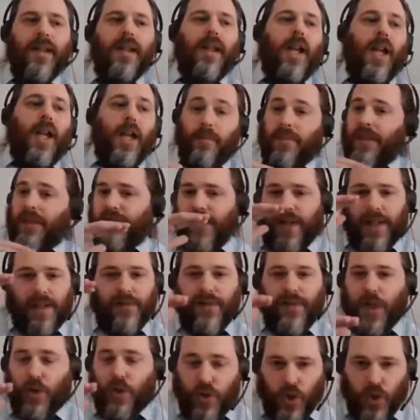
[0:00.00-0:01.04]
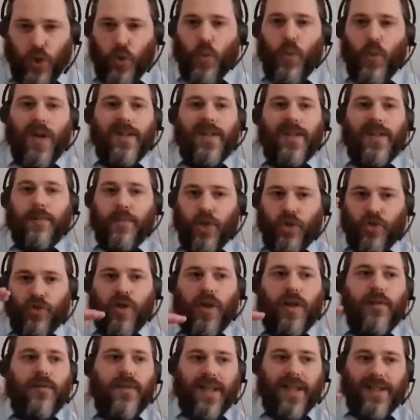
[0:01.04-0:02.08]
But effectively, you should always aim to
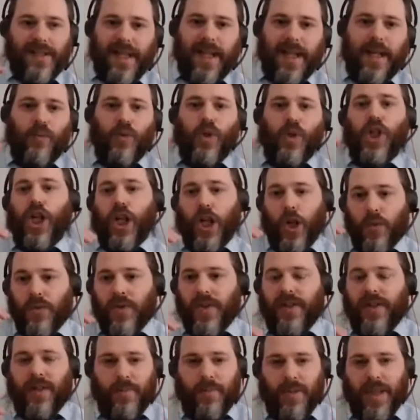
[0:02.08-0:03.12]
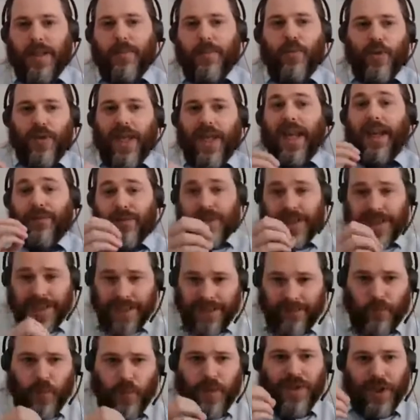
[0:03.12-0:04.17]
drive that down closer to the people that have to
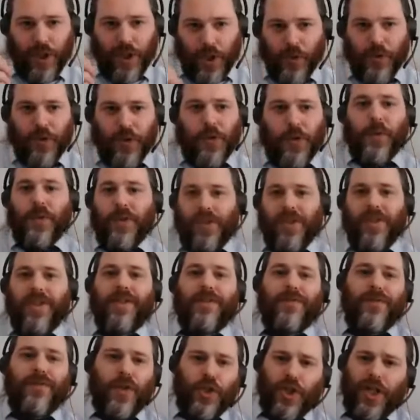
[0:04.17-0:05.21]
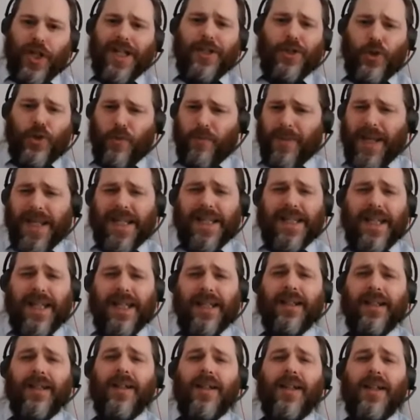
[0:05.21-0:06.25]
live with the consequences of the change you're
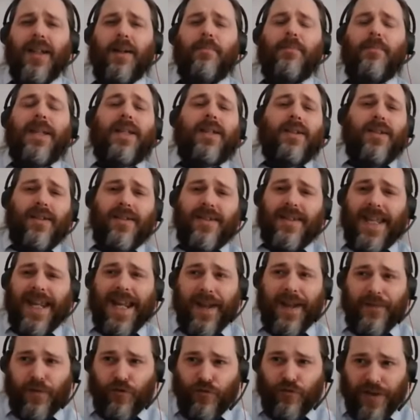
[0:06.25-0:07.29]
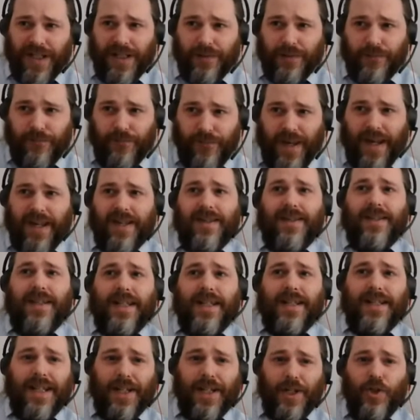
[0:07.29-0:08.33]
making, because they have a real
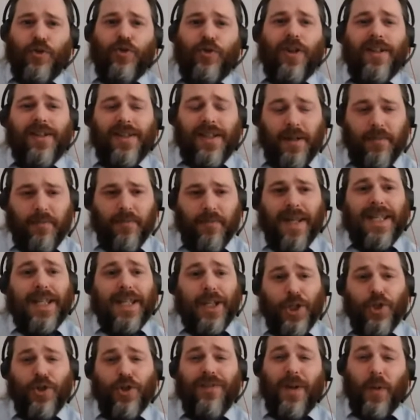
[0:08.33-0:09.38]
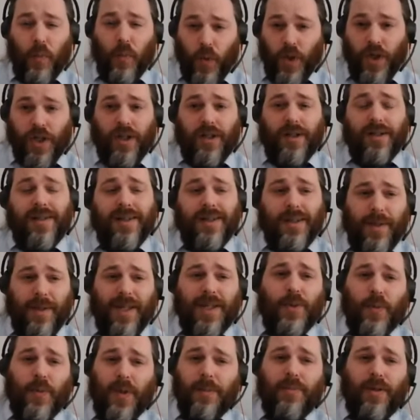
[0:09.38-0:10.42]
vested interest in making sure it works in the
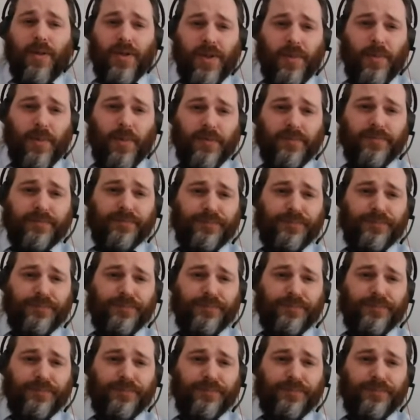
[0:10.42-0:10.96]
best way possible.